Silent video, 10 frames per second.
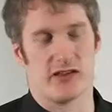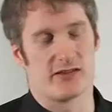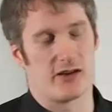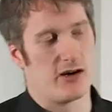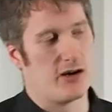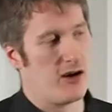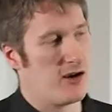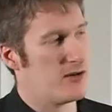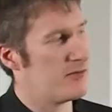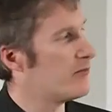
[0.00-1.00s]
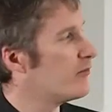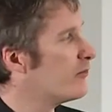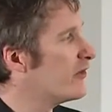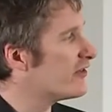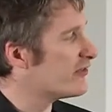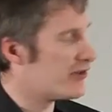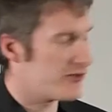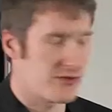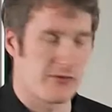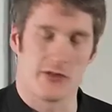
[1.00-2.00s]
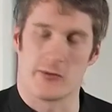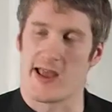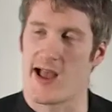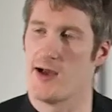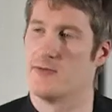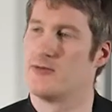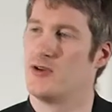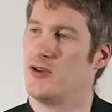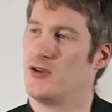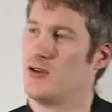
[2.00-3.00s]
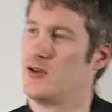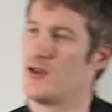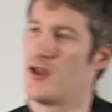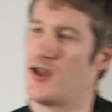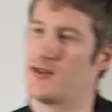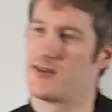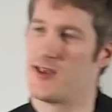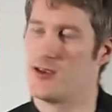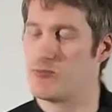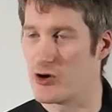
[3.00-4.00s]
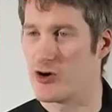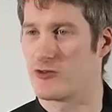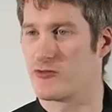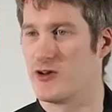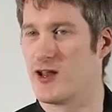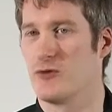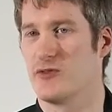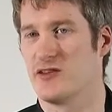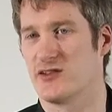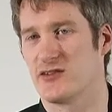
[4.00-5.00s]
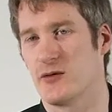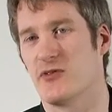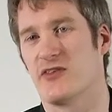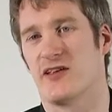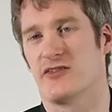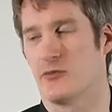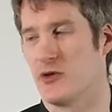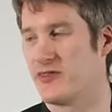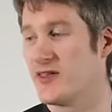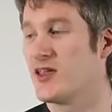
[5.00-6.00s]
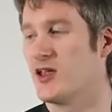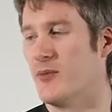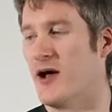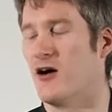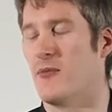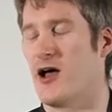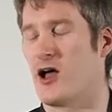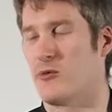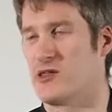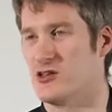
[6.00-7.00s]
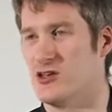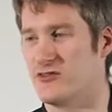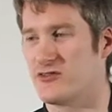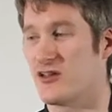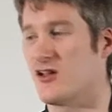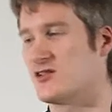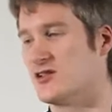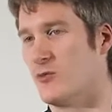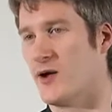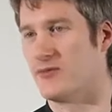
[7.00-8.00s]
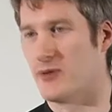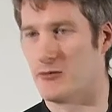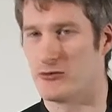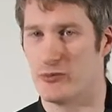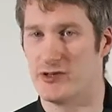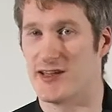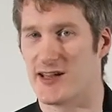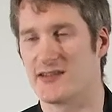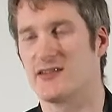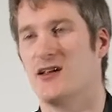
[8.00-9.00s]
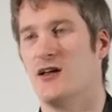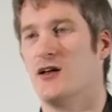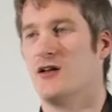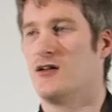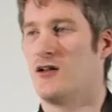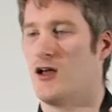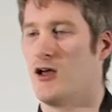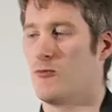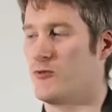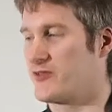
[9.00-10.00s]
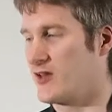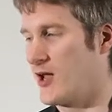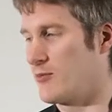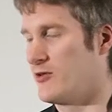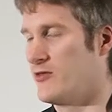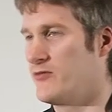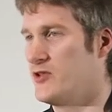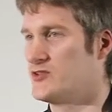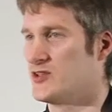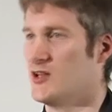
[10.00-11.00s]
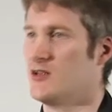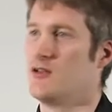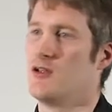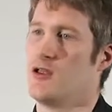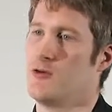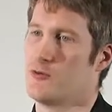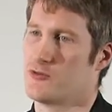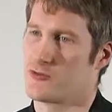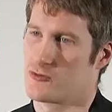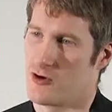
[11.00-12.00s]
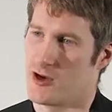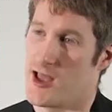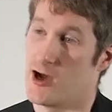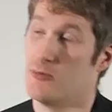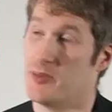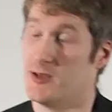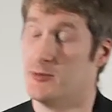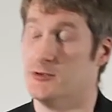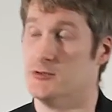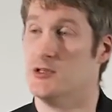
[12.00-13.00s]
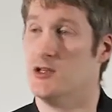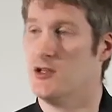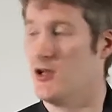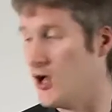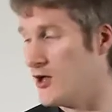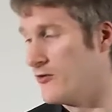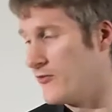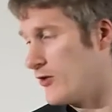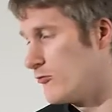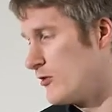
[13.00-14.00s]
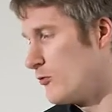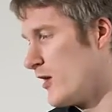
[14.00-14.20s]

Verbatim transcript: these are, this is not something that we have as a product right now, but these are some of the things that we're thinking about, about how we can use search in a way to be able to predict uh, what's going to happen in the future in order to try and help people uh, in a very real